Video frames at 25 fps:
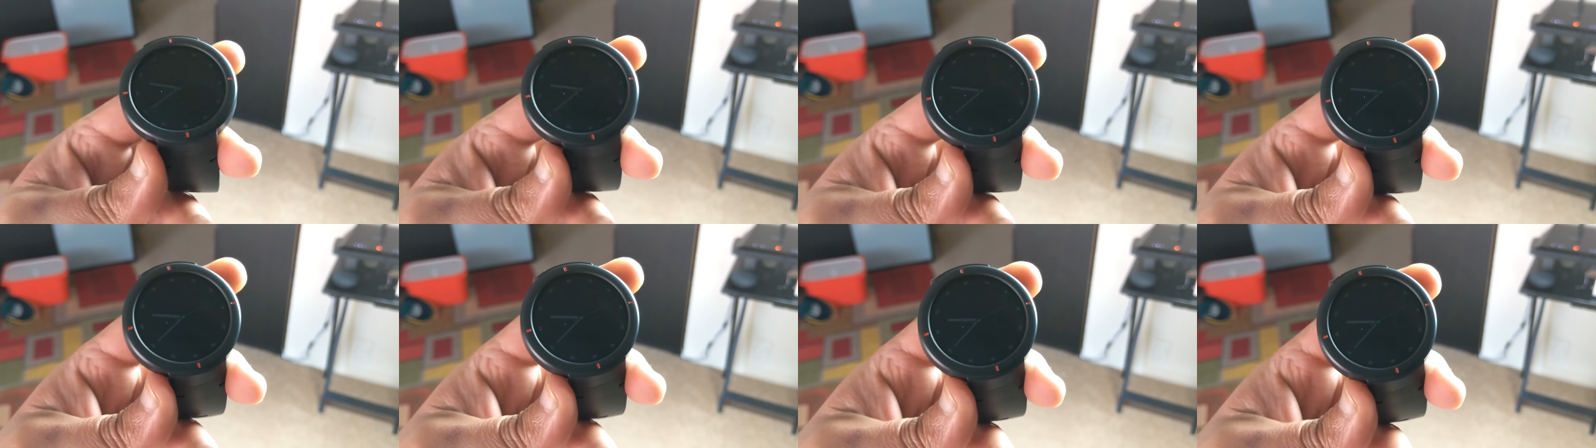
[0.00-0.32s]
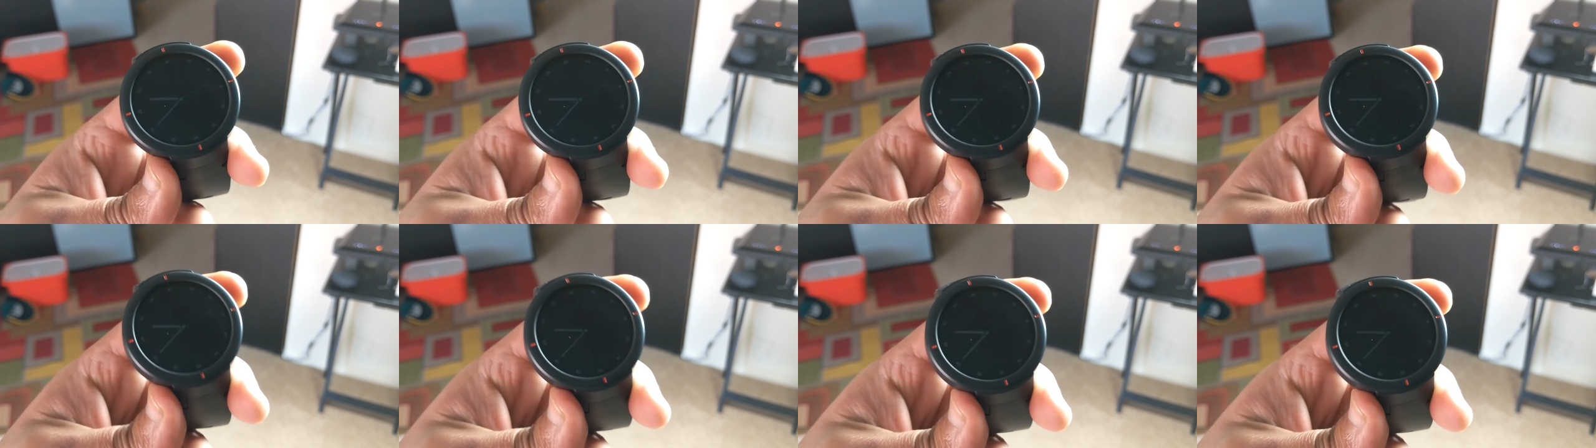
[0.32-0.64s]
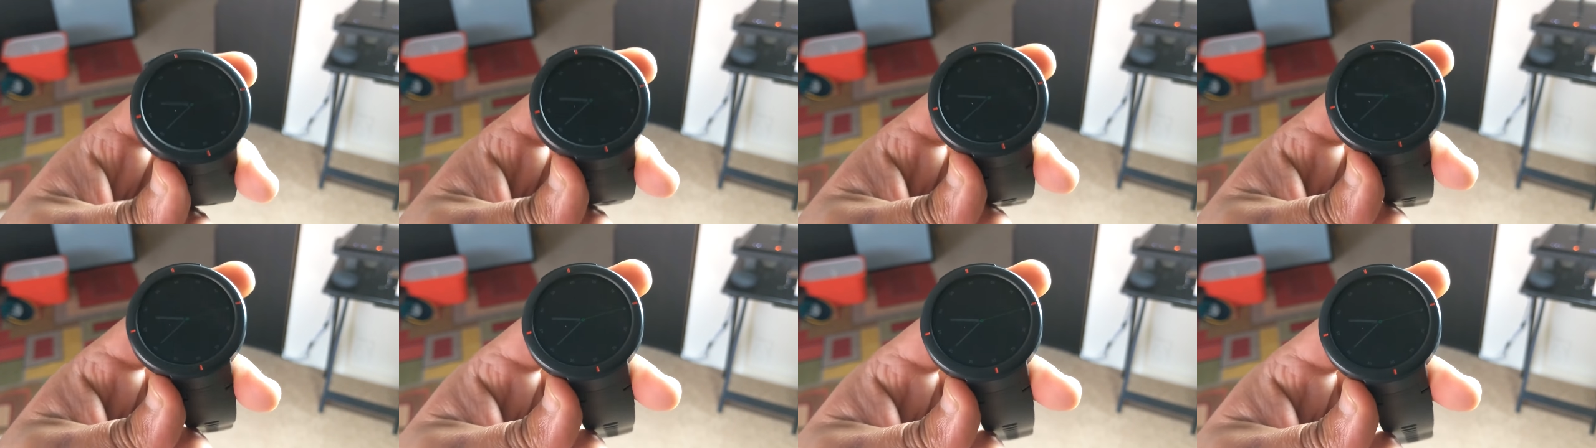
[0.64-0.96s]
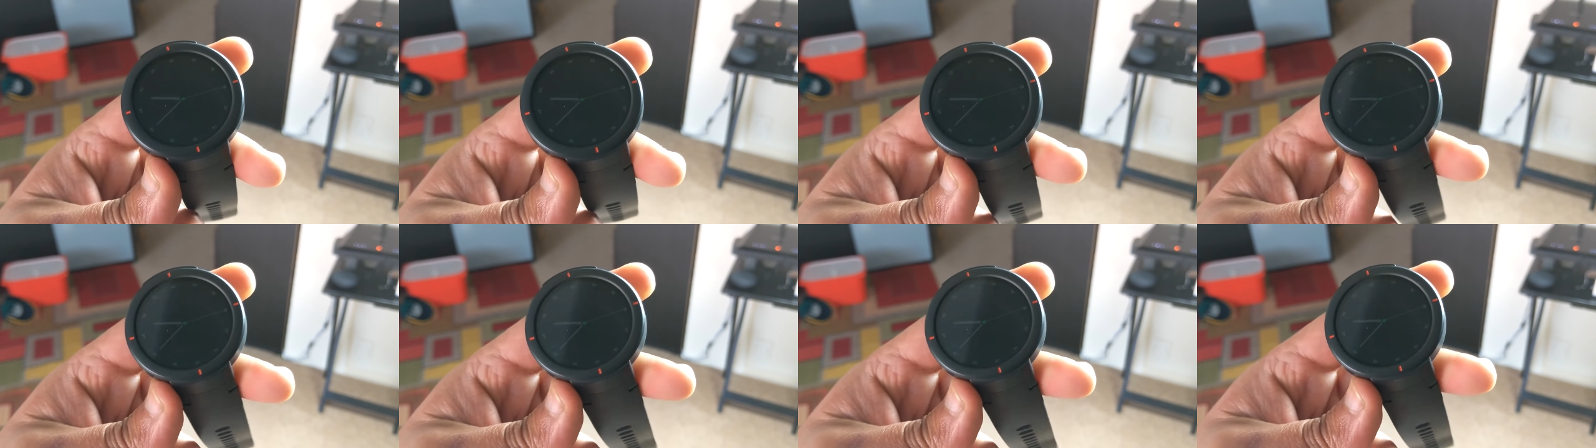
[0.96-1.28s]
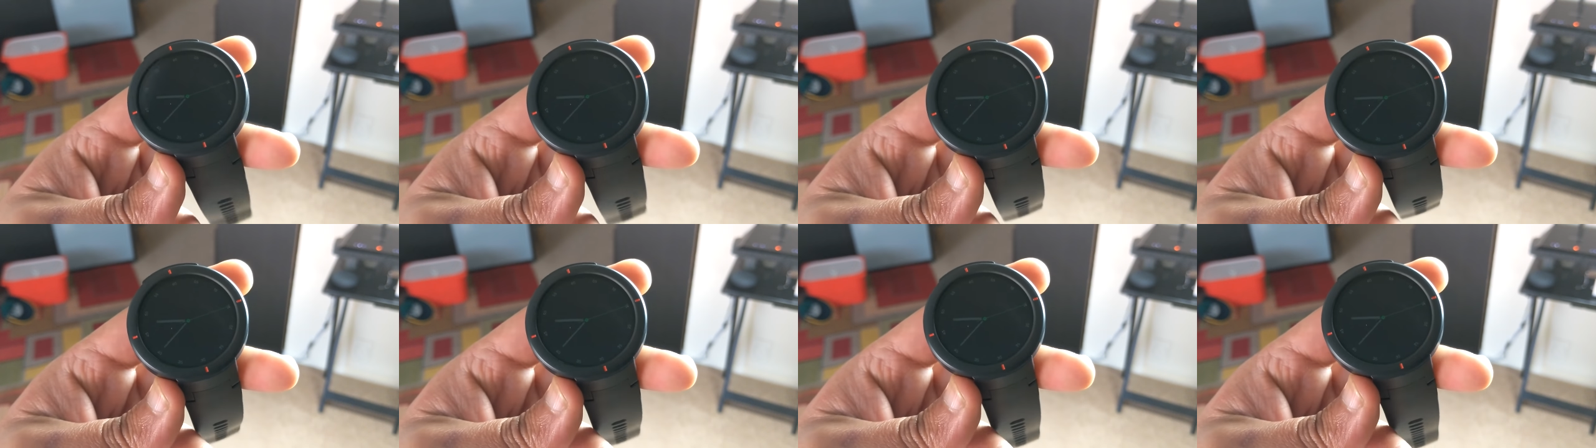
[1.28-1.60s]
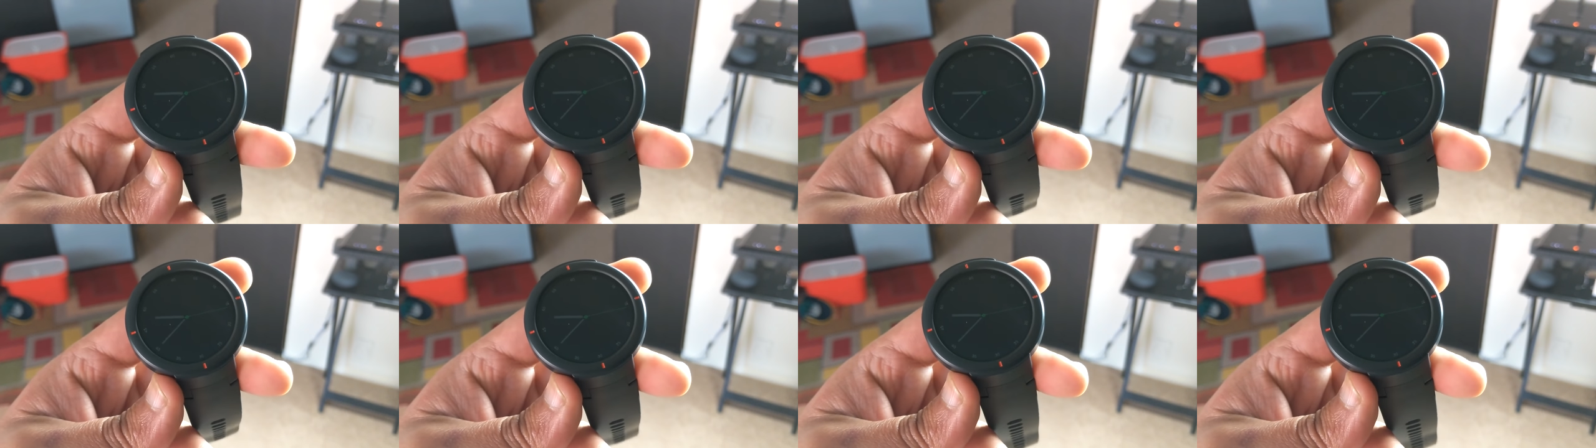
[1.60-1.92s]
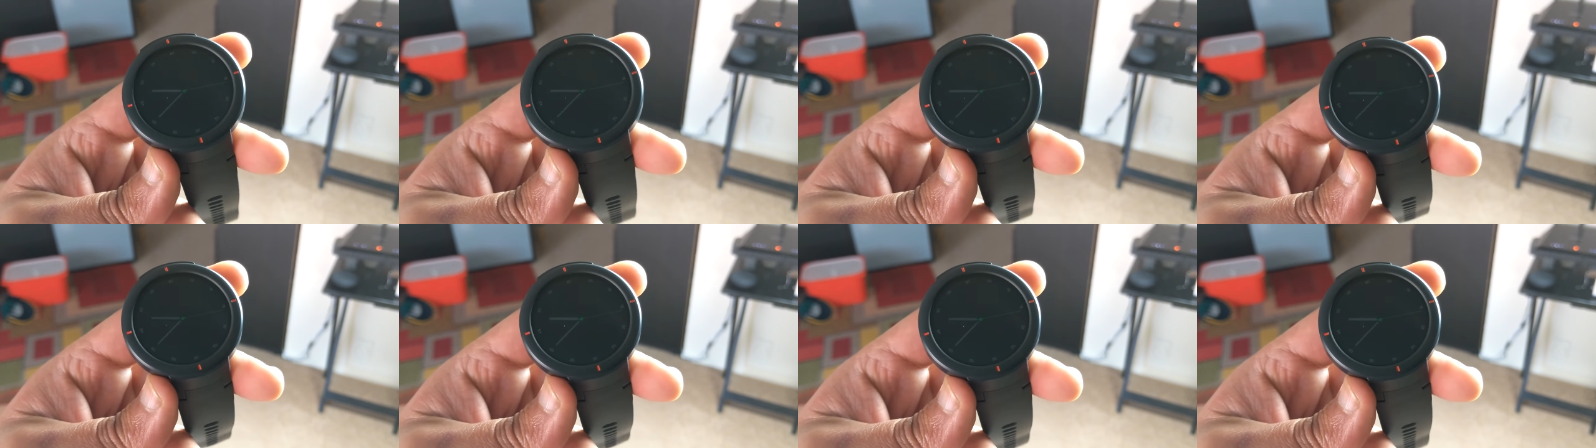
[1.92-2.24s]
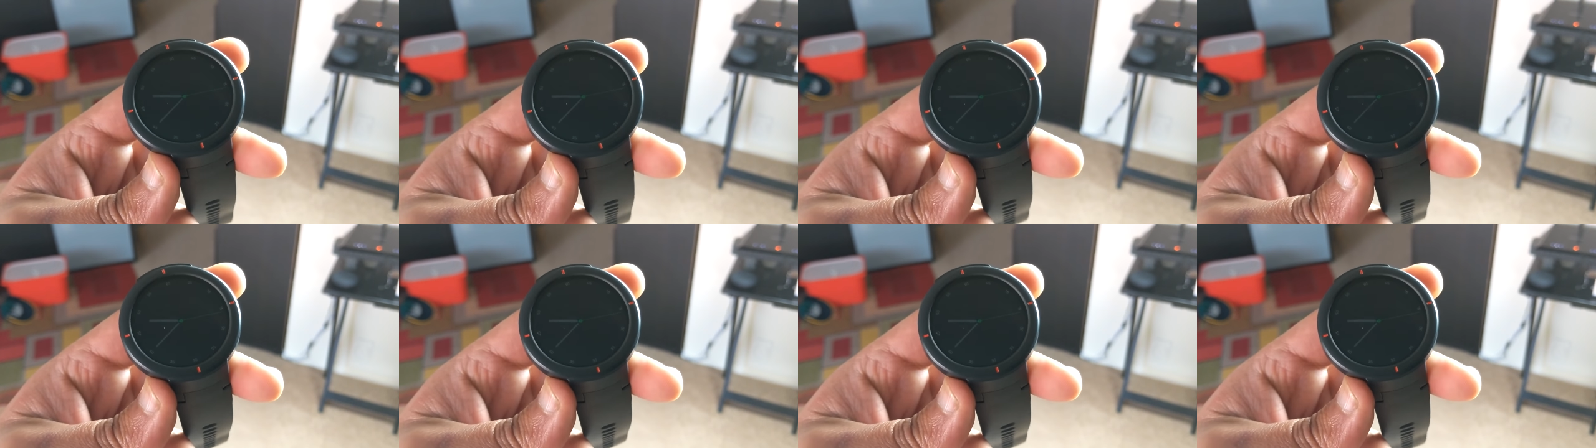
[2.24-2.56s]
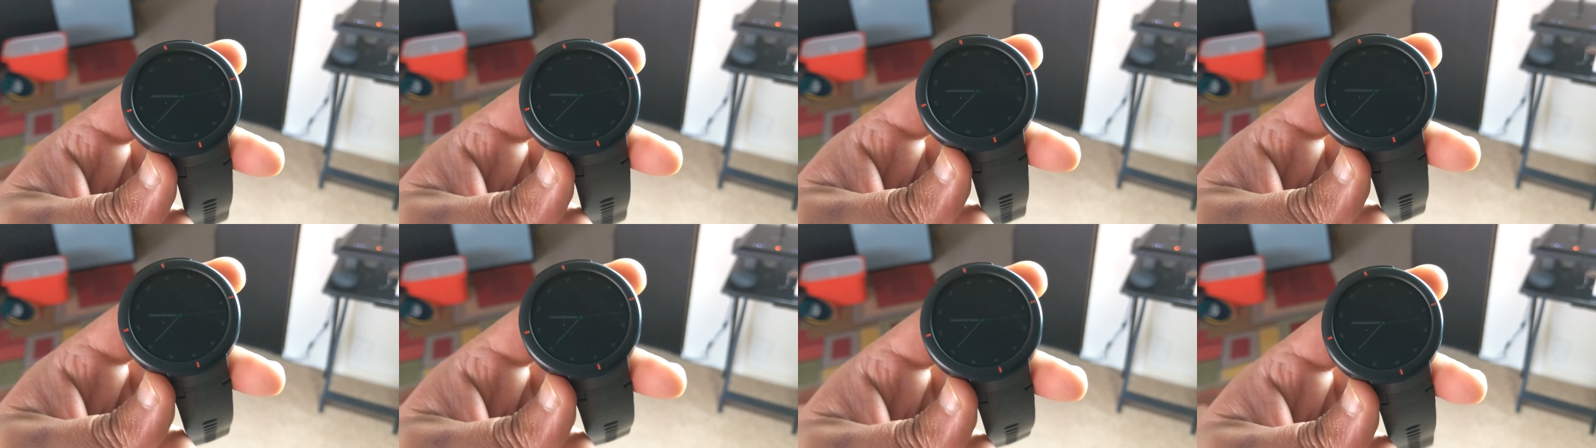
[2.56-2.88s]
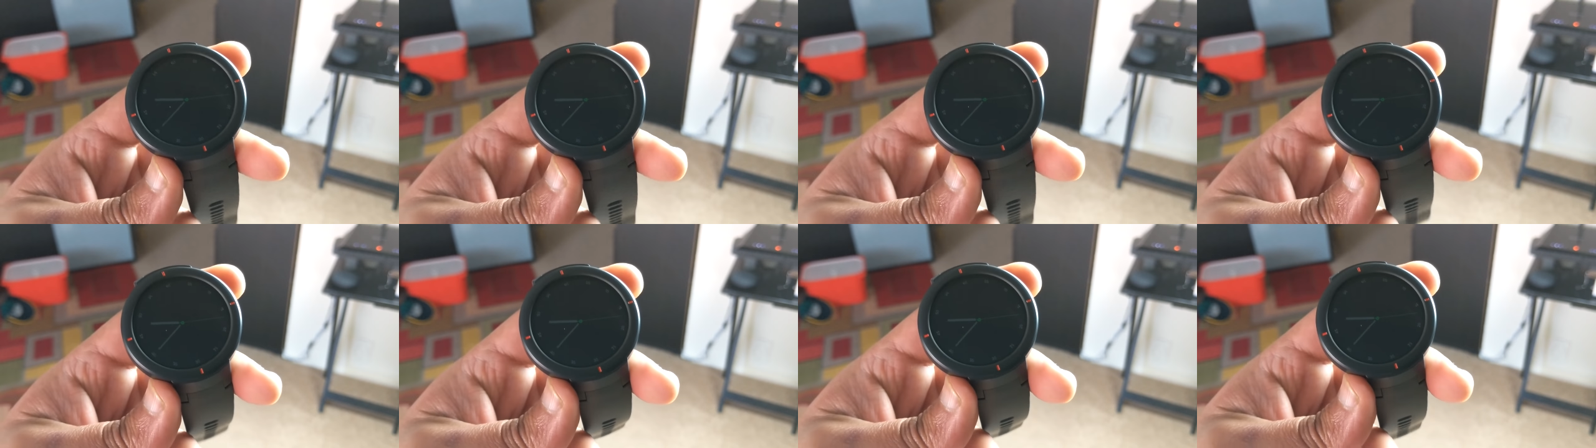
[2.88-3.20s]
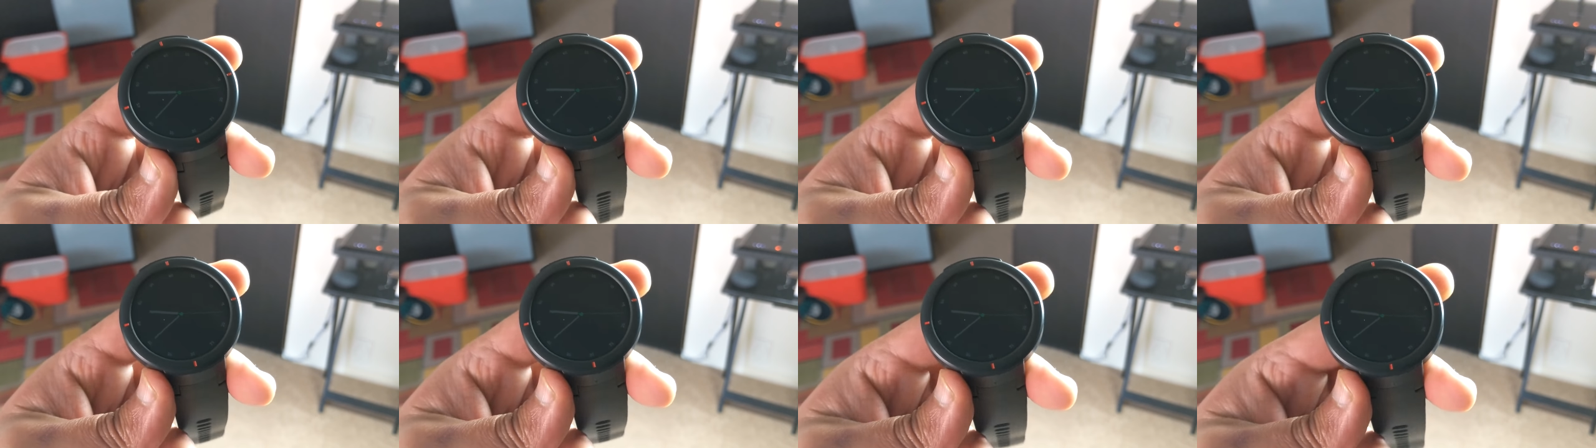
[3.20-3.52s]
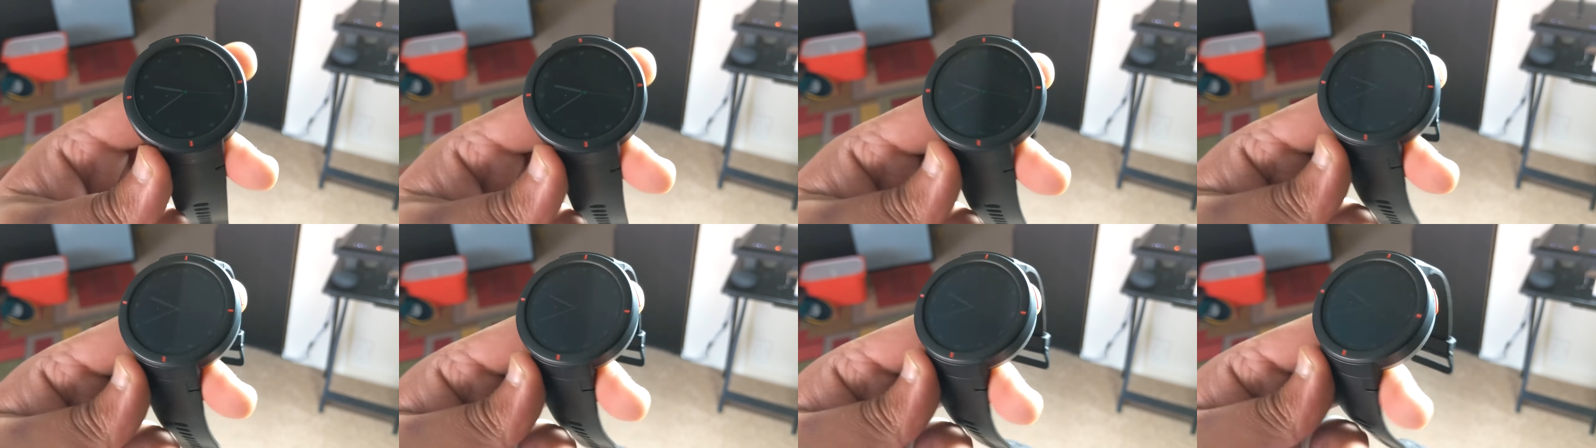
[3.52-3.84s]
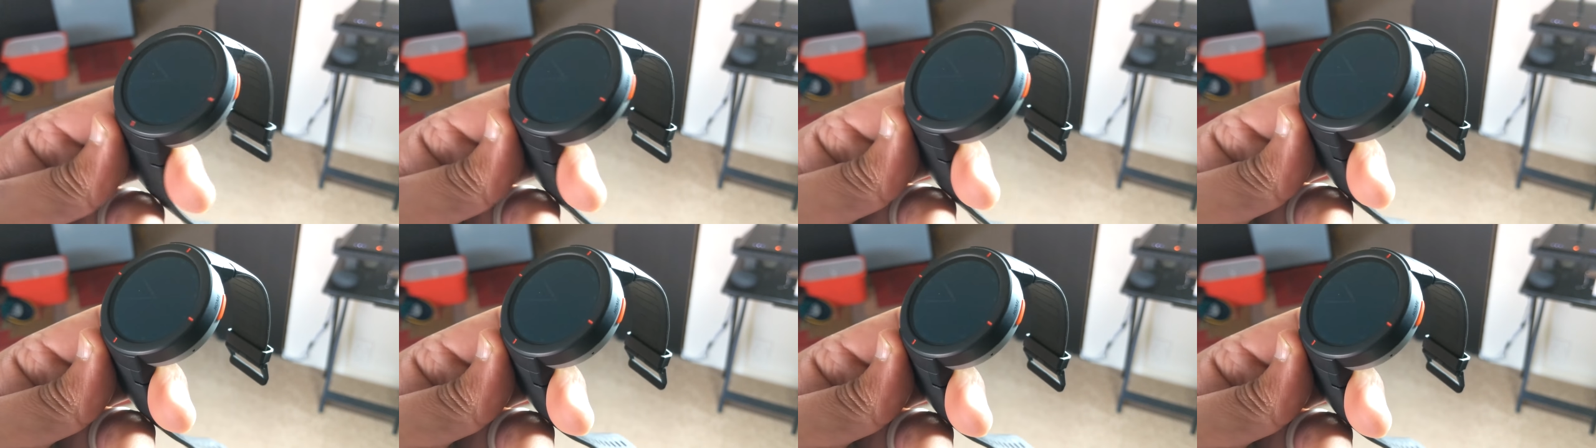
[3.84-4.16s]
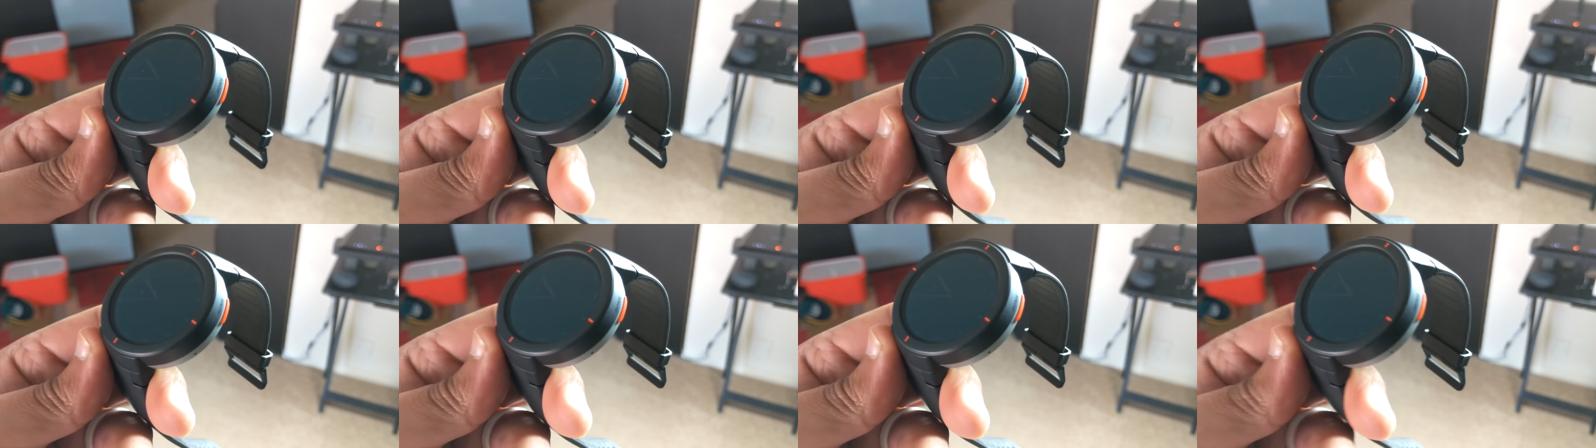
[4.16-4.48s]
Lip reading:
No face is visible, so there are no lips to read.